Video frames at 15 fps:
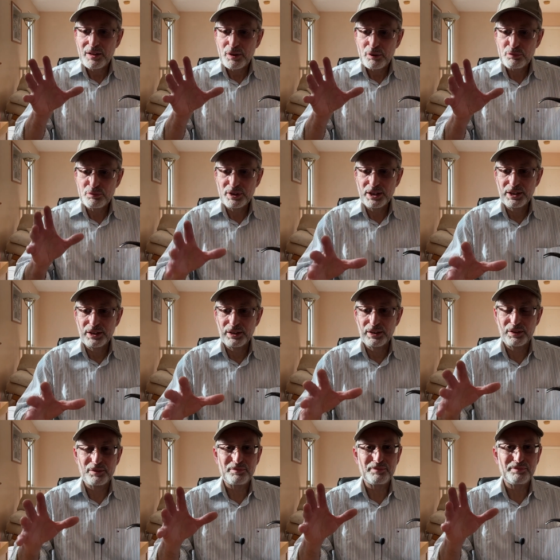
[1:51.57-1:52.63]

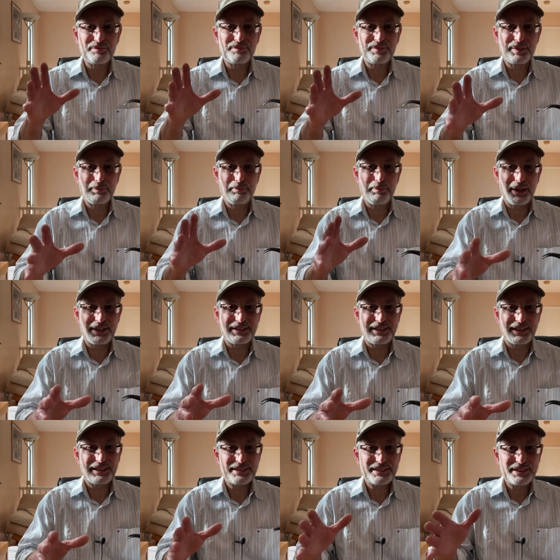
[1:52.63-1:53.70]
real, the
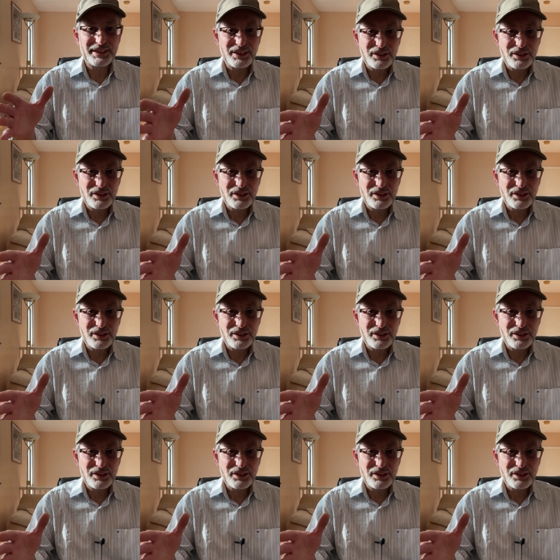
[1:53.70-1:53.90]
basics, you